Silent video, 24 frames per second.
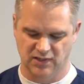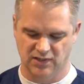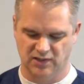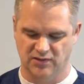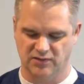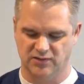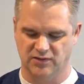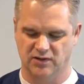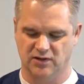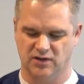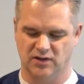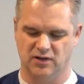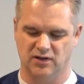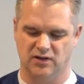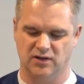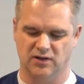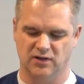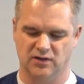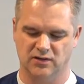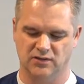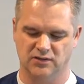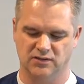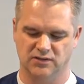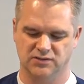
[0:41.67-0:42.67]
There
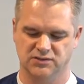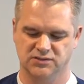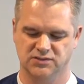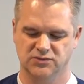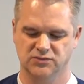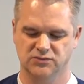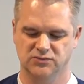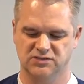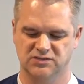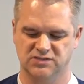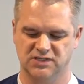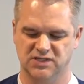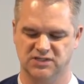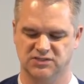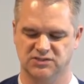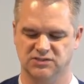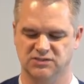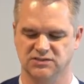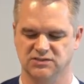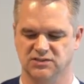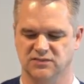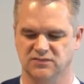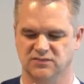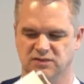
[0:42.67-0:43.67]
are two
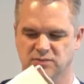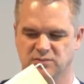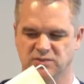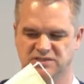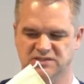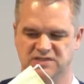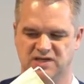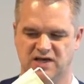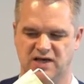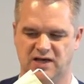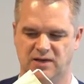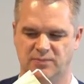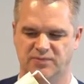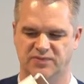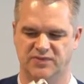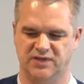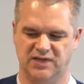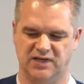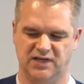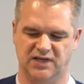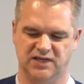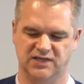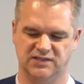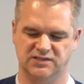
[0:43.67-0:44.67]
sections of them, a top that
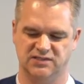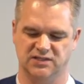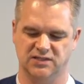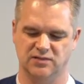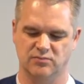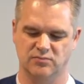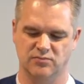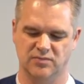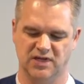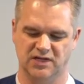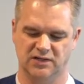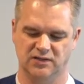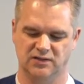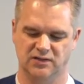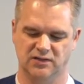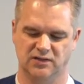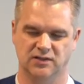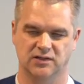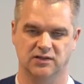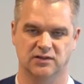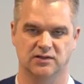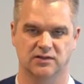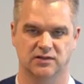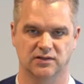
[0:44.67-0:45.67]
has a metal
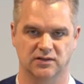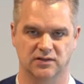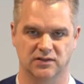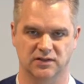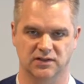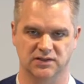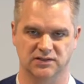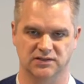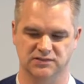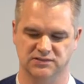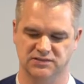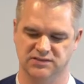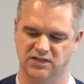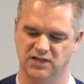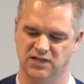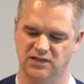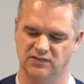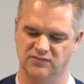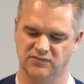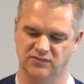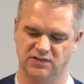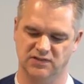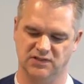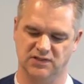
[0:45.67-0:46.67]
inside
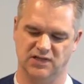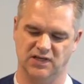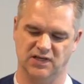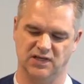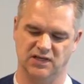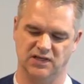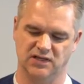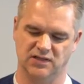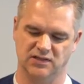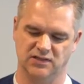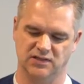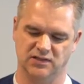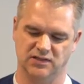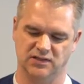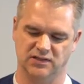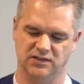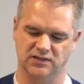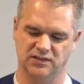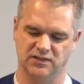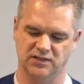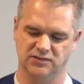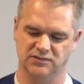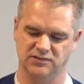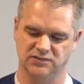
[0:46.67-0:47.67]
of it and
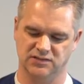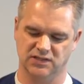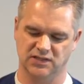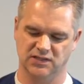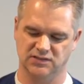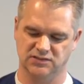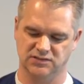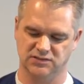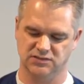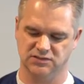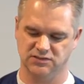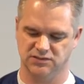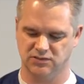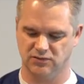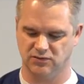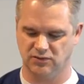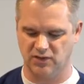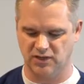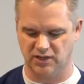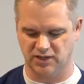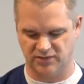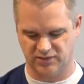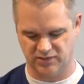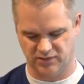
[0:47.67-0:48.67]
the other side is just
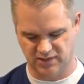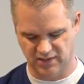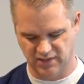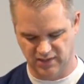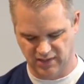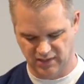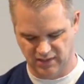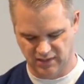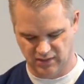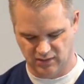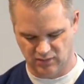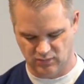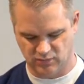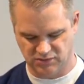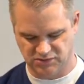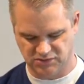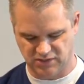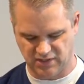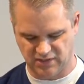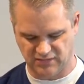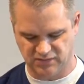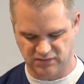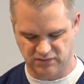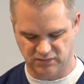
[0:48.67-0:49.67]
cloth. What
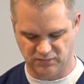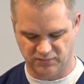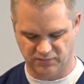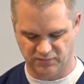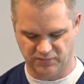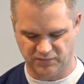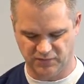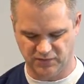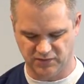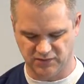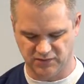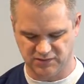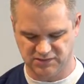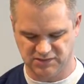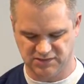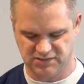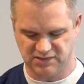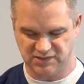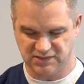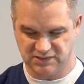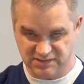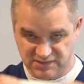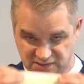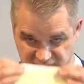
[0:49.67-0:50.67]
you have to do first is